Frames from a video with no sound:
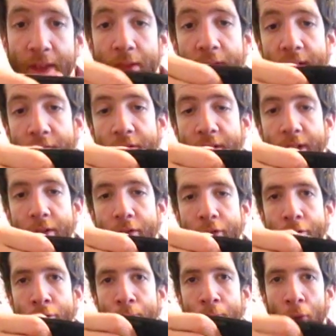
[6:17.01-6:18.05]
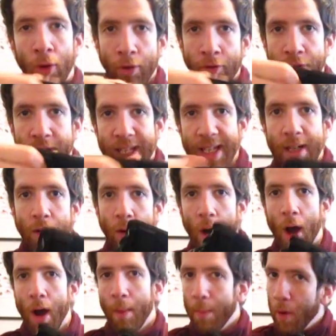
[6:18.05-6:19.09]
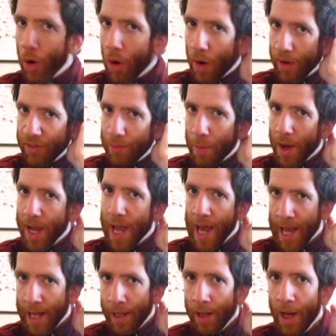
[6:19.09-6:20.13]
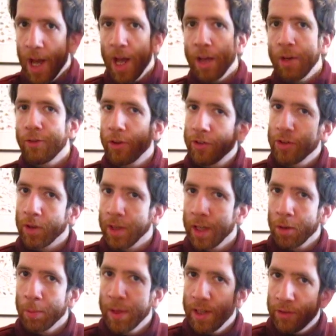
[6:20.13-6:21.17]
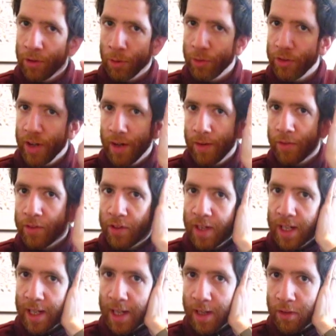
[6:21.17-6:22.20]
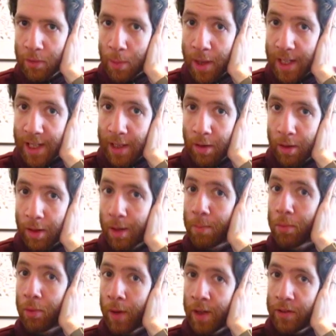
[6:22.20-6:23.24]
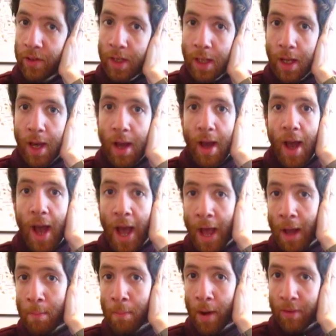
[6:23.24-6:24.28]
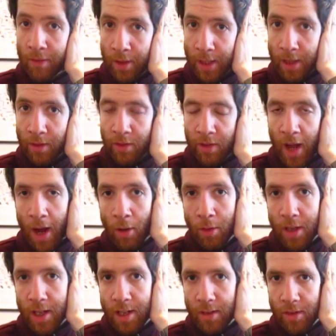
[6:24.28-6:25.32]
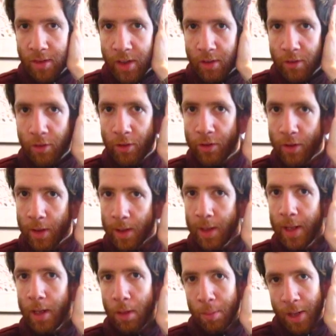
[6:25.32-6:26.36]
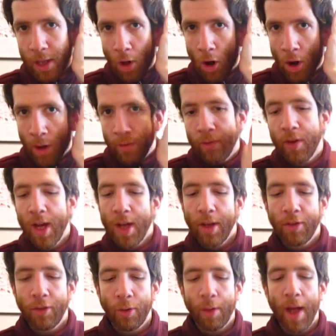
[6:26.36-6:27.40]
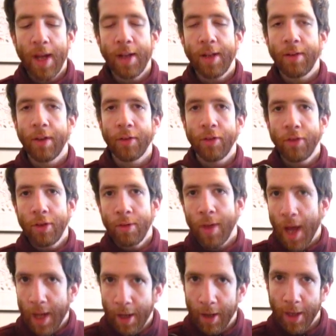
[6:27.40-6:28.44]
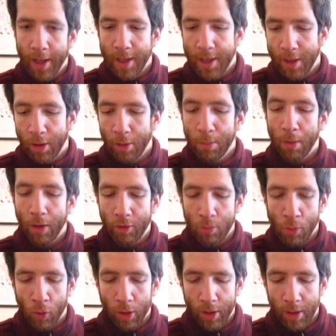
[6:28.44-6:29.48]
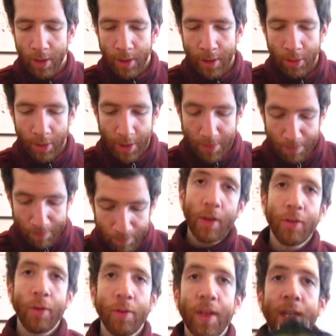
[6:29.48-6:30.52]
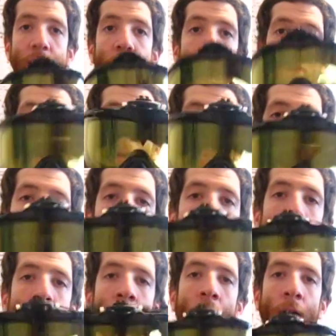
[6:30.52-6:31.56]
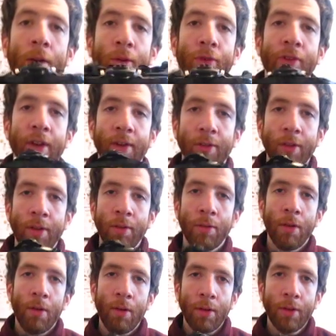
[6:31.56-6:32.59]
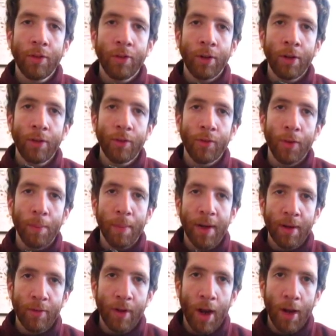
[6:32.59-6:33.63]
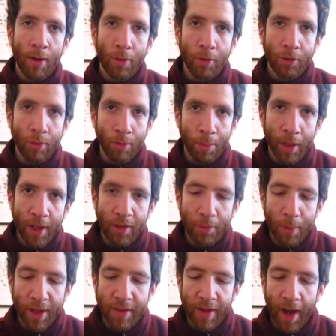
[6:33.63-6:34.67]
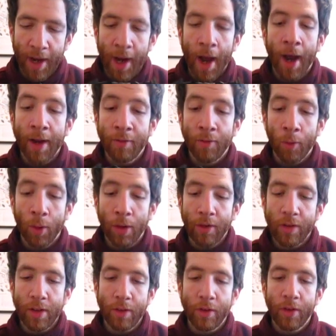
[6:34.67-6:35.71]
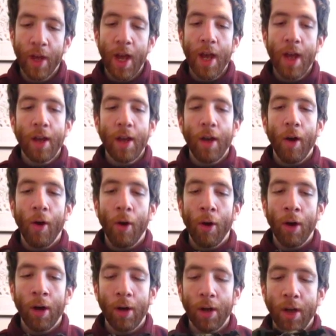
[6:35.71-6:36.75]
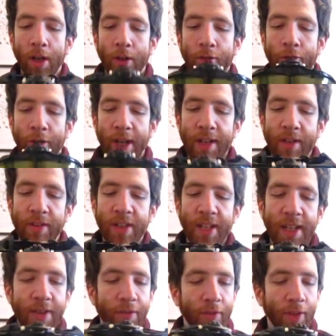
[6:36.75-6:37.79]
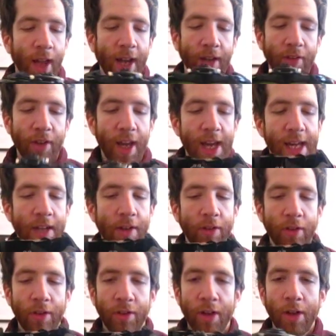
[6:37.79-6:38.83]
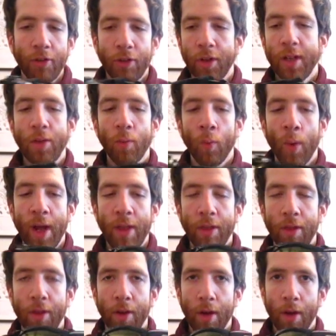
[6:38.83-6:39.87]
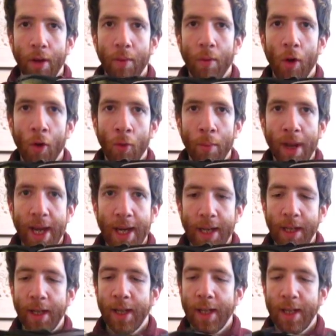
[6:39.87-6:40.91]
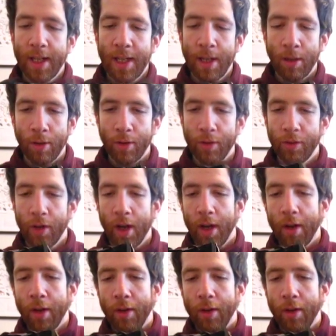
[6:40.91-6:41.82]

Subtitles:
This is to push the ear up off my head just a little bit, so instead of sitting against my ear and pressing and muffling the sound, it sits just a little bit off so that it doesn't do that and I can hear much more clearly. So these are my new goggles after the long search for a pair of goggles to replace my Dye i4s. These are JT Flex 8s essentially with homemade ears.